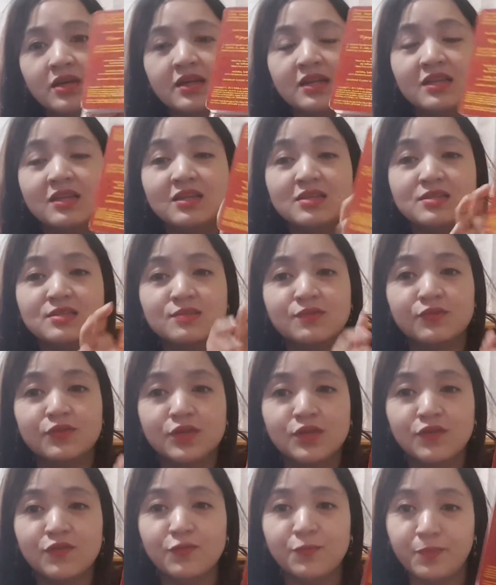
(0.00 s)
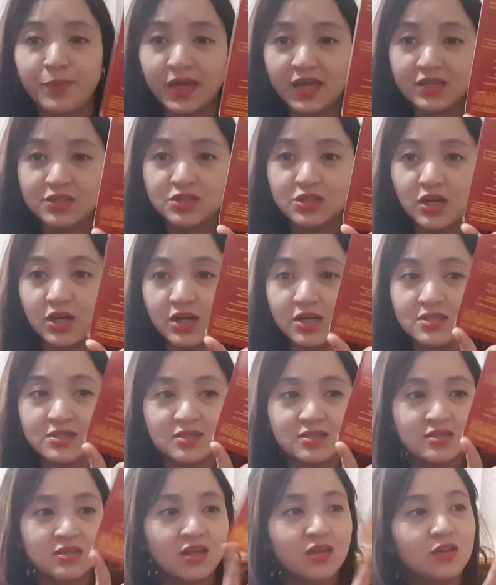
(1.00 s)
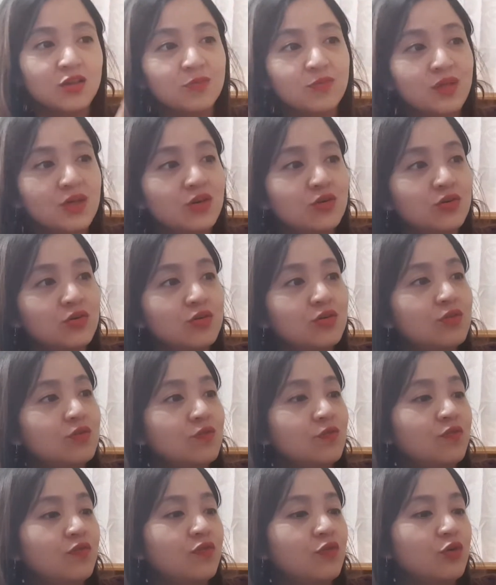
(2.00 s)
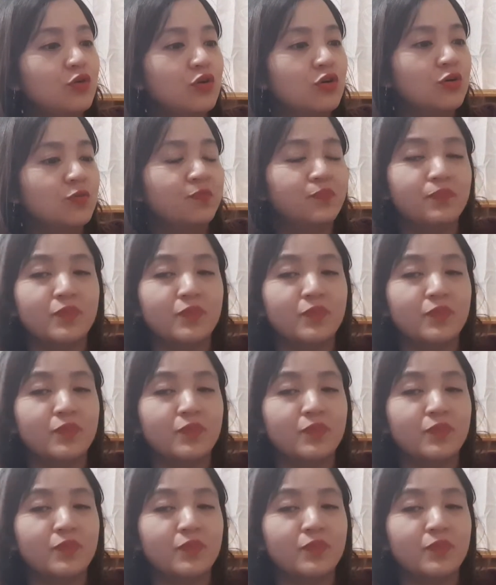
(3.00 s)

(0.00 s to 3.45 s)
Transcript: and it's full of pictures. It'll be good for